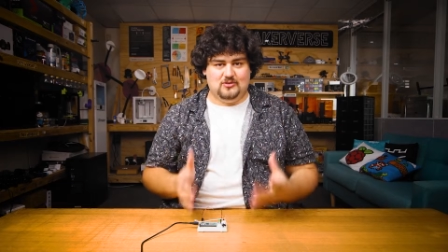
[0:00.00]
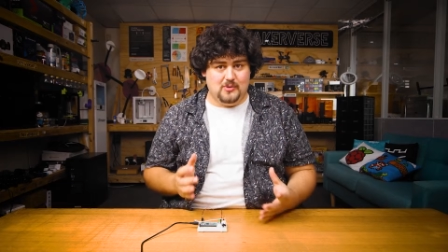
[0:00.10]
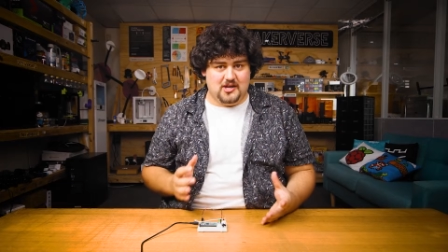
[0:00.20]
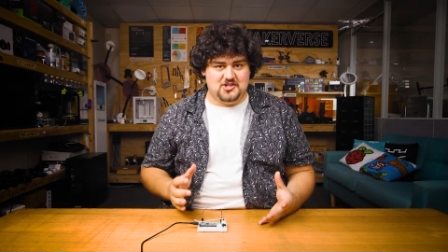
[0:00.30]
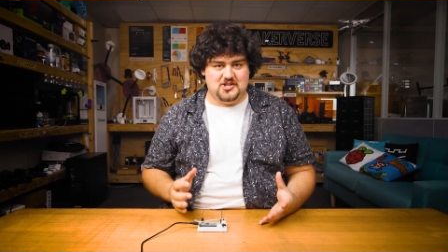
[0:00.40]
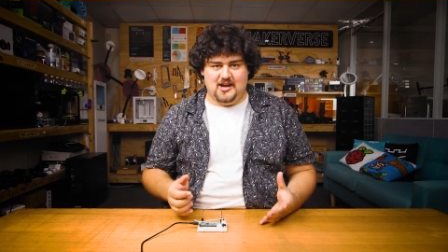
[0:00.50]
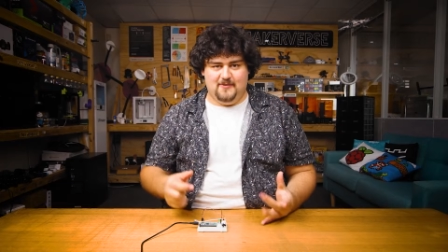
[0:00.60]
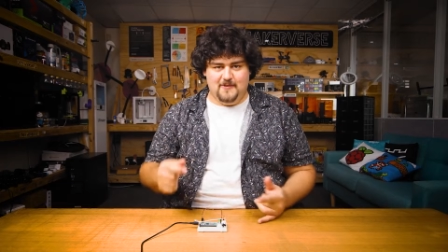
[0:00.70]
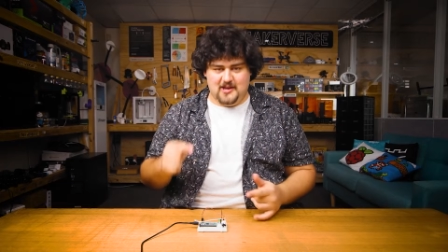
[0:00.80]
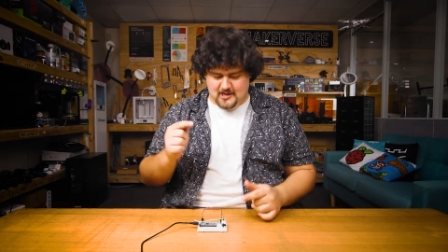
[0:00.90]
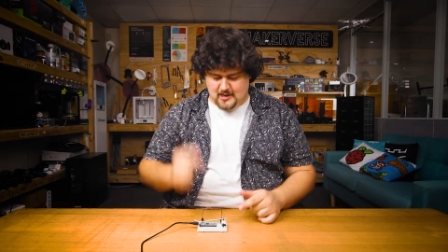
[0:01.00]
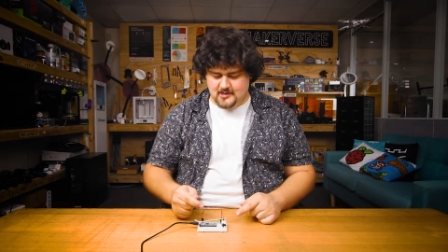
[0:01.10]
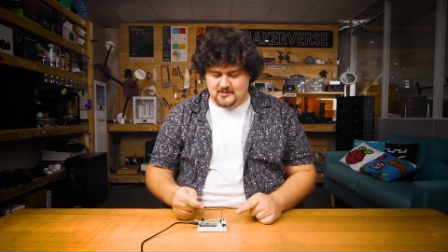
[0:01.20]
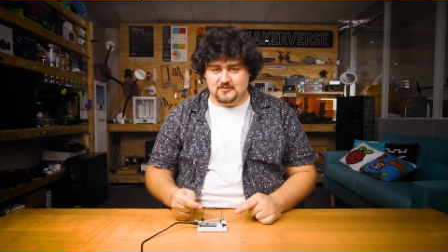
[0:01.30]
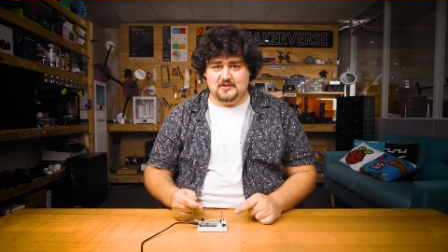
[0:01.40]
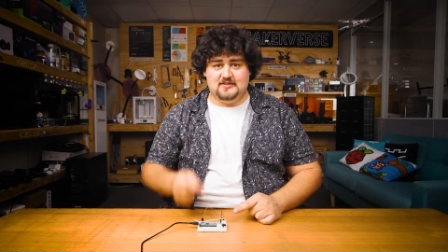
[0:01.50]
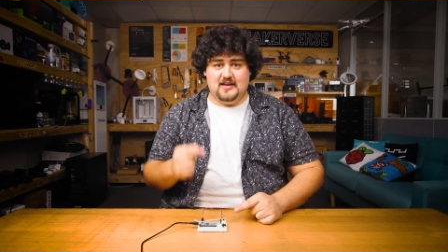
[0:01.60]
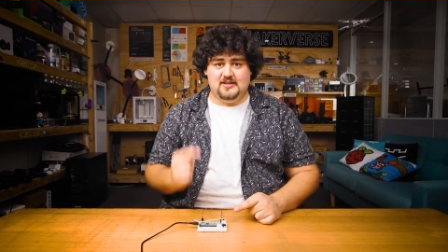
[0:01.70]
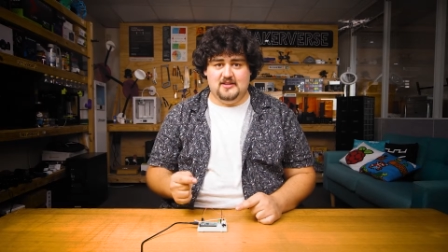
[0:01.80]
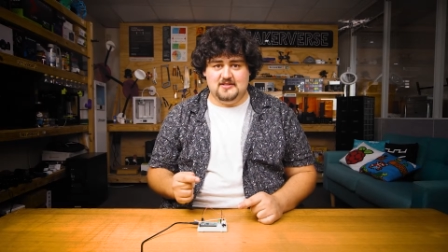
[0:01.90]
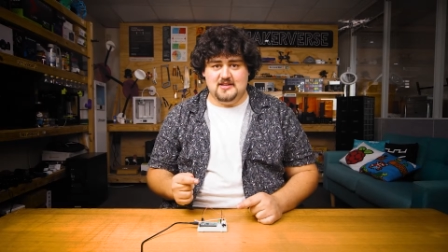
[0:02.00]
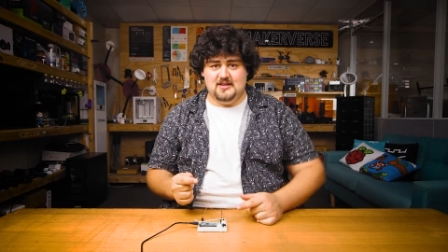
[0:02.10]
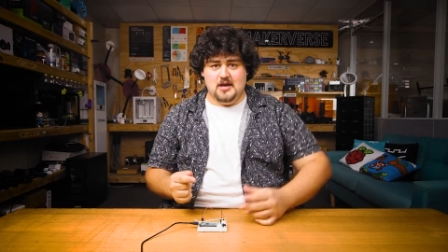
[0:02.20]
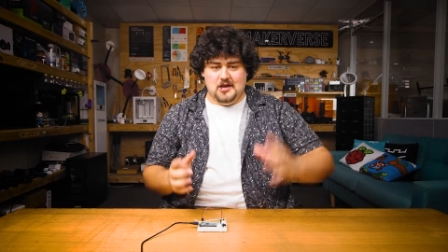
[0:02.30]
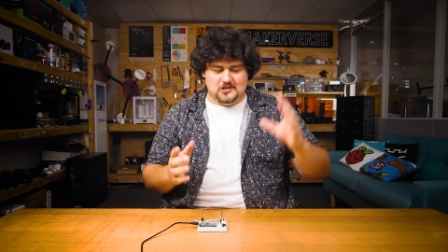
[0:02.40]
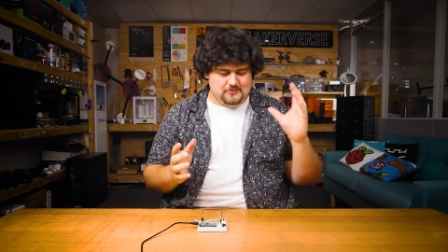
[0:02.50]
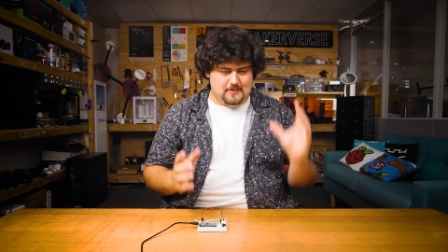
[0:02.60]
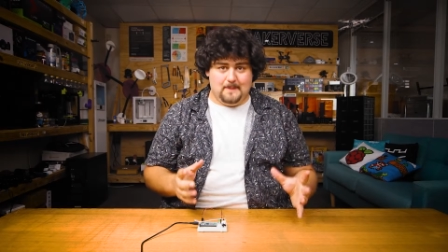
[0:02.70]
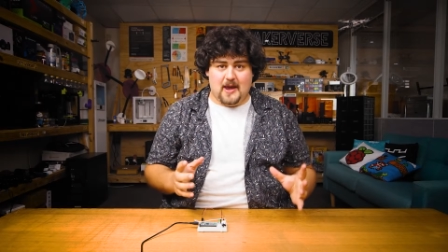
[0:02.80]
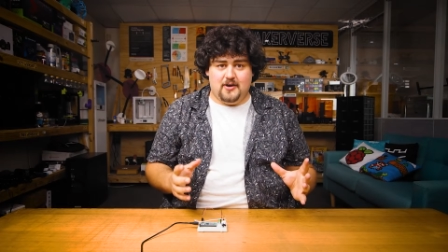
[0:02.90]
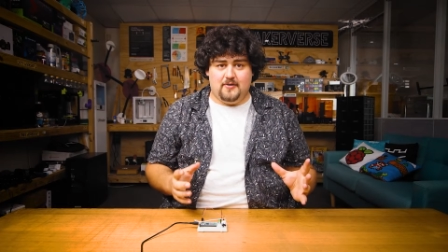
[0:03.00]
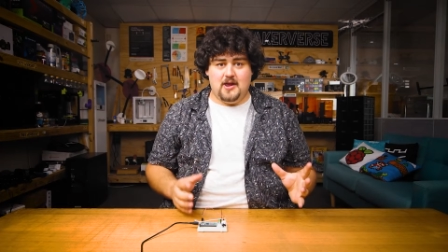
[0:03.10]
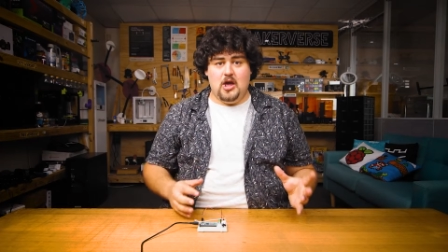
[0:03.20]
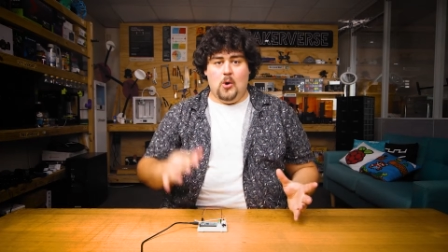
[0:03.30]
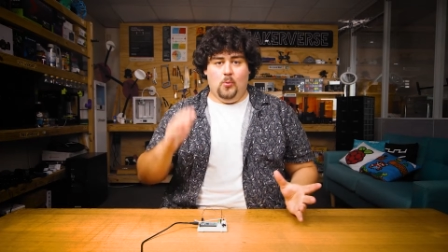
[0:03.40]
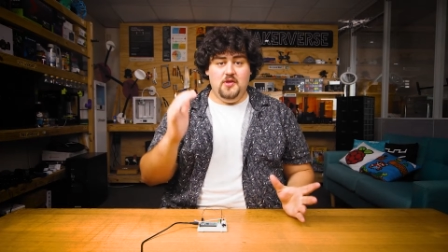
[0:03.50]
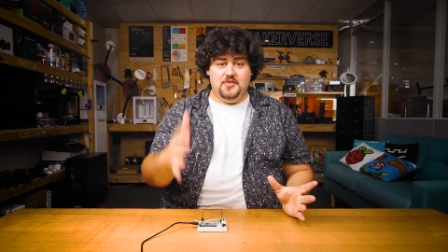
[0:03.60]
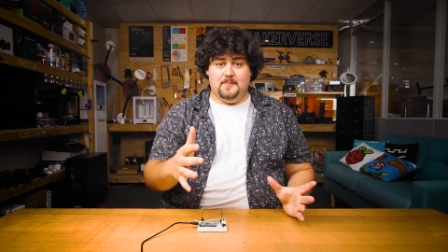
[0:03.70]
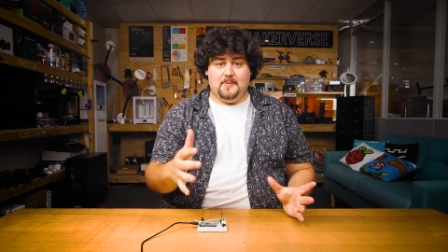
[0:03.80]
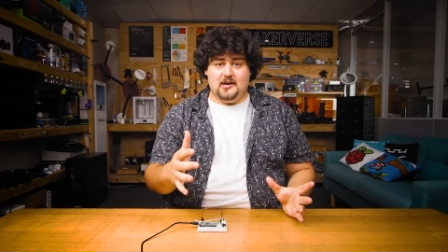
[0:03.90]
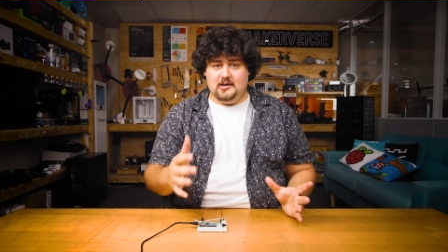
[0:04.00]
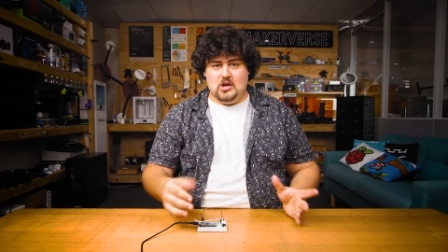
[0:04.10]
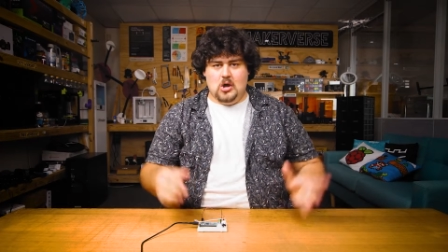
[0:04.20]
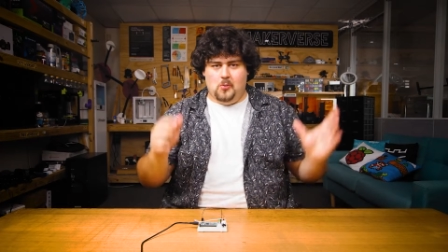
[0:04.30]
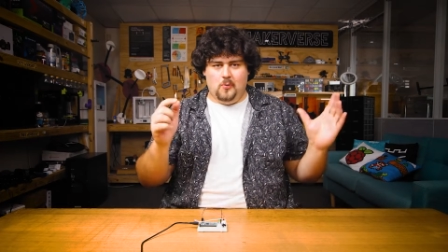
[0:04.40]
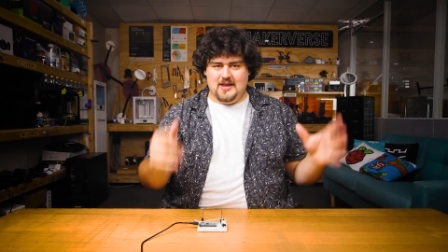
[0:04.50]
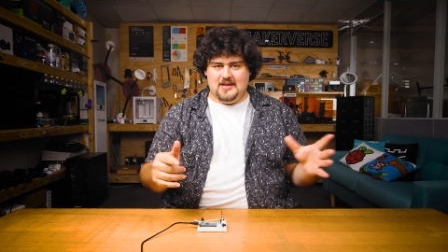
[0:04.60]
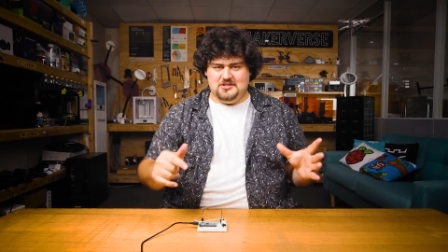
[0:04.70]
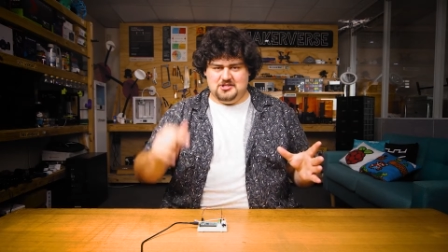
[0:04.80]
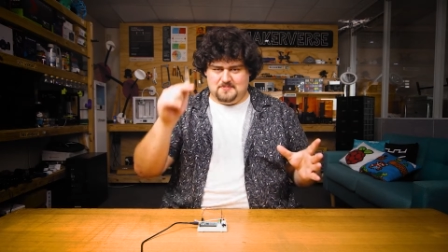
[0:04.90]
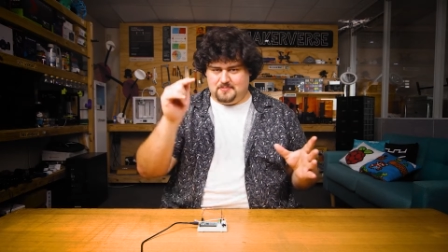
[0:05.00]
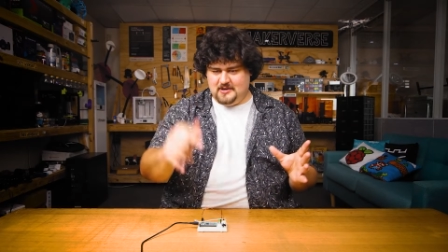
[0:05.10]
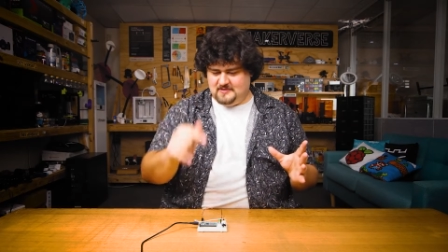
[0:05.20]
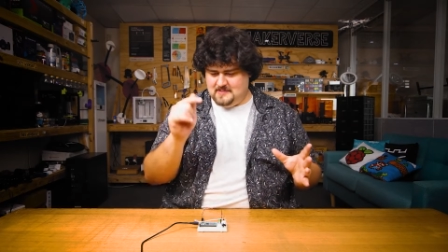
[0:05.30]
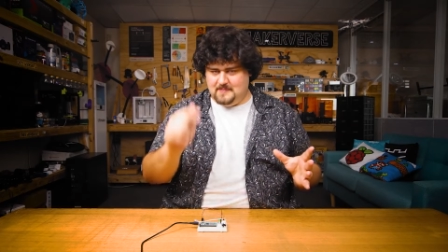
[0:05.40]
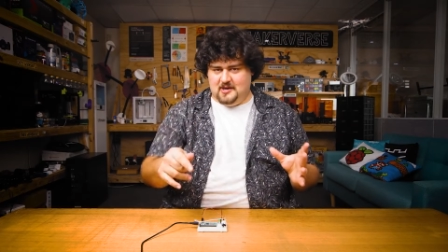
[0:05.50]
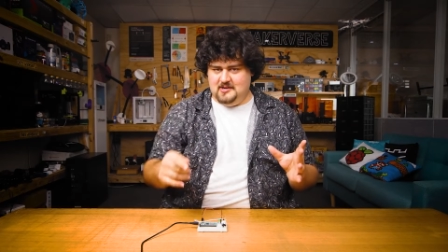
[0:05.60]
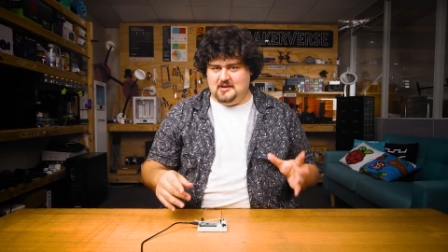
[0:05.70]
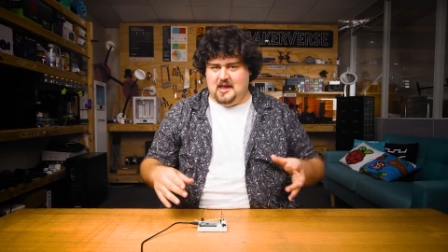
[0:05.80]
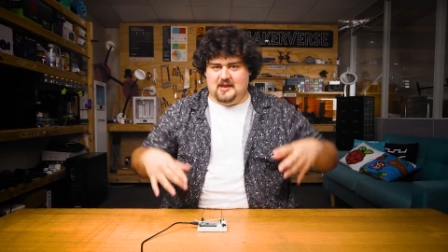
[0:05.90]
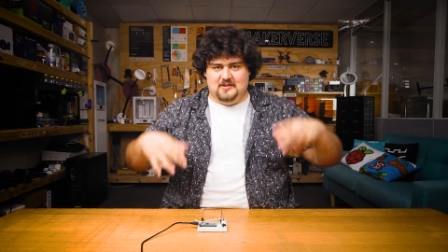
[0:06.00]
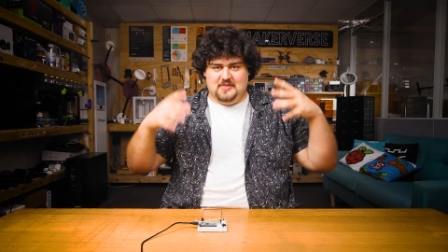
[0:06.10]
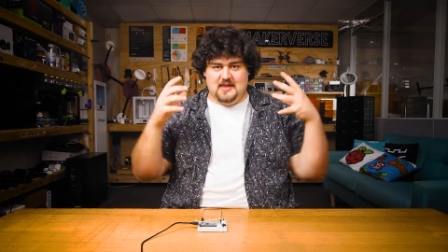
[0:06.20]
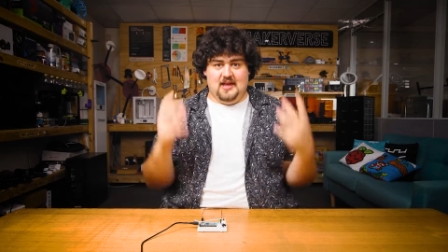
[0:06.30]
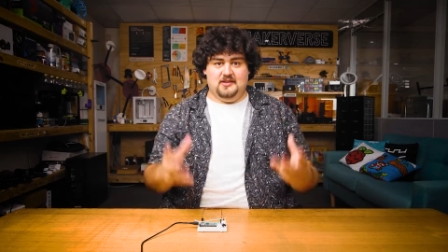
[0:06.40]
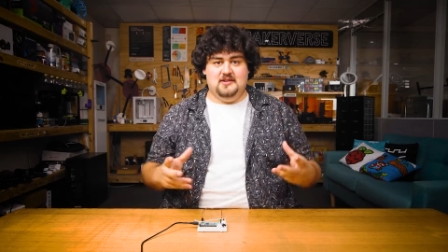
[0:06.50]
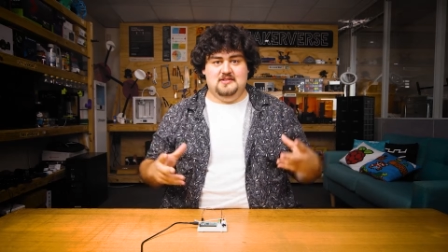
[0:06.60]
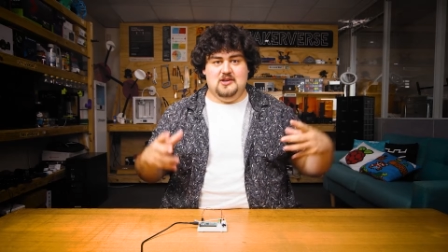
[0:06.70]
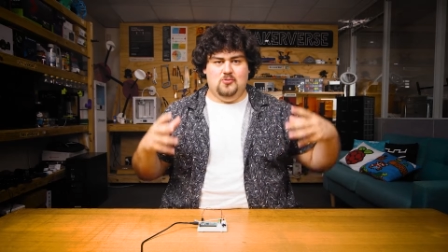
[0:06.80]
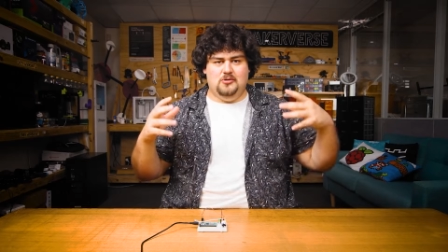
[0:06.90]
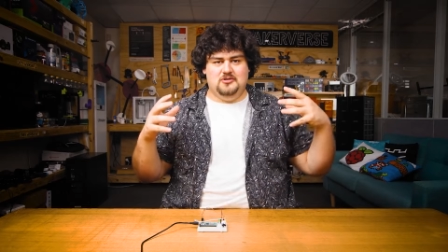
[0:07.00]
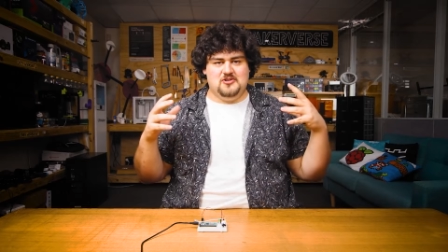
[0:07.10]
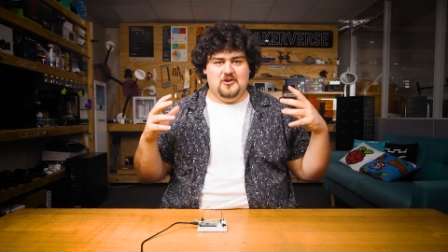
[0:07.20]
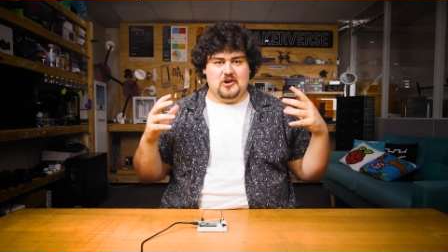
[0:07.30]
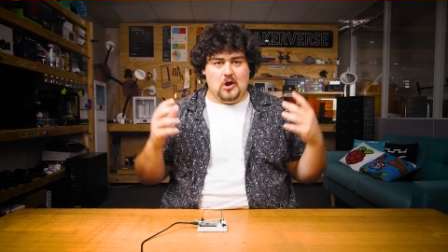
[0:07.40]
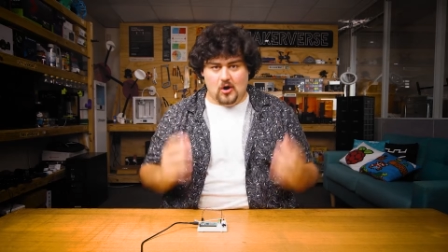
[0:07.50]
a switch, and if we connected this LED to a battery with the button, we can just press the button and the LED will turn